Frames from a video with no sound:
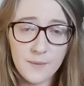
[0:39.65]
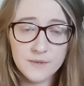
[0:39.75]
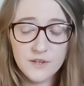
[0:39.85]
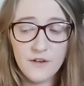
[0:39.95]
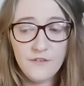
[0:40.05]

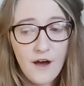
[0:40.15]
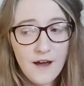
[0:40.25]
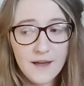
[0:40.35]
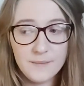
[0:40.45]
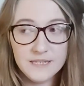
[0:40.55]
so if
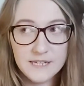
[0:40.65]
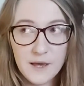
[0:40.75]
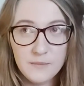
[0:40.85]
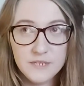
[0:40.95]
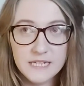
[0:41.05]
I'm
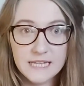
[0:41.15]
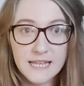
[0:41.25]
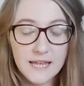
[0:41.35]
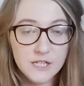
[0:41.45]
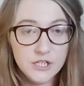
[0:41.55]
interpreting the
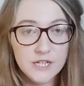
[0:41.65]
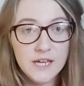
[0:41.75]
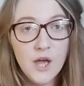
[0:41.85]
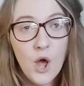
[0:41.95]
energy